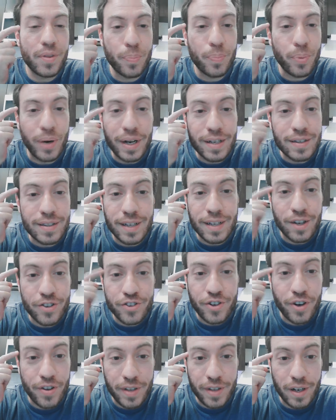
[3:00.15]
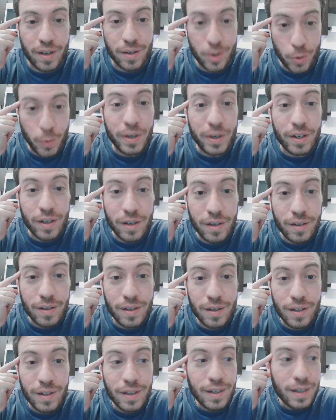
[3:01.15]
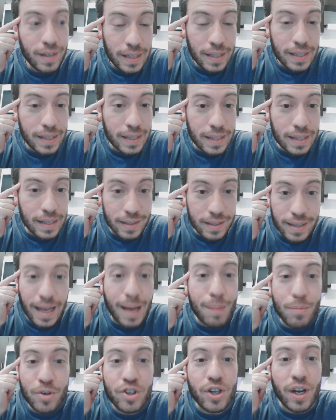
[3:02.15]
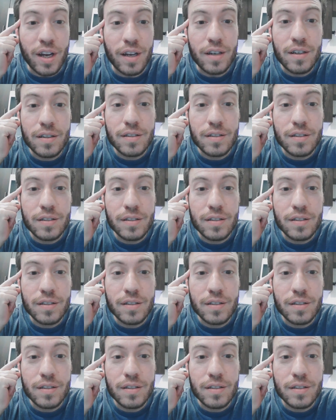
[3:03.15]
the brain cells aren't there. Twitter is MJ.